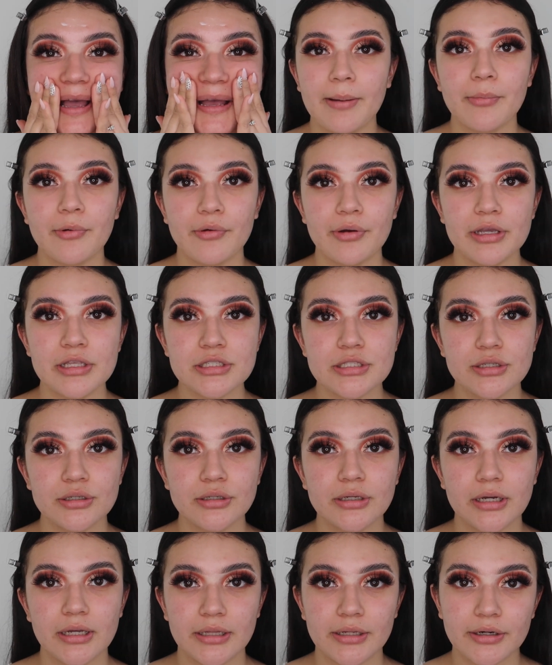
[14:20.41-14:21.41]
I'm going
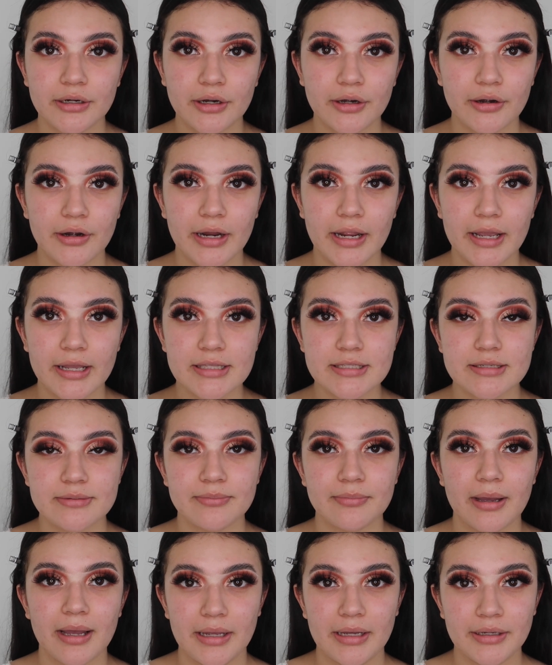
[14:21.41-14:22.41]
to color correct
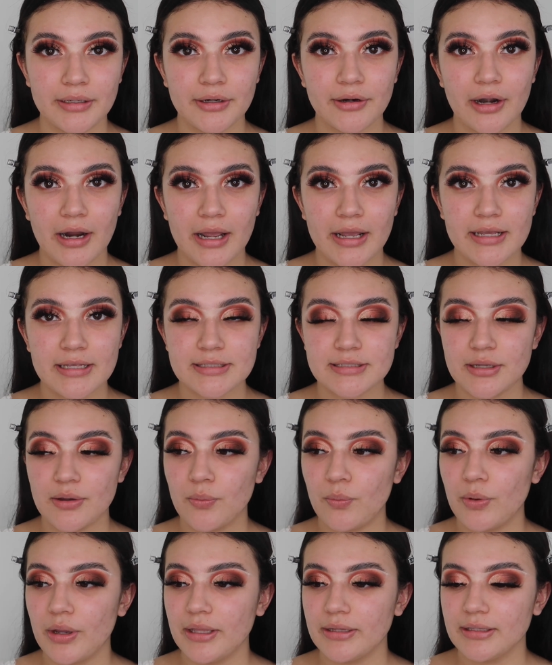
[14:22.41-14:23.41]
my under eyes
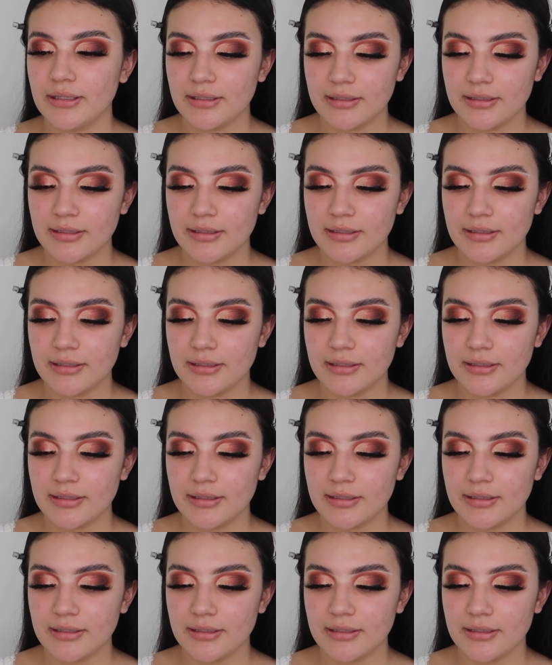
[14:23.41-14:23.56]
with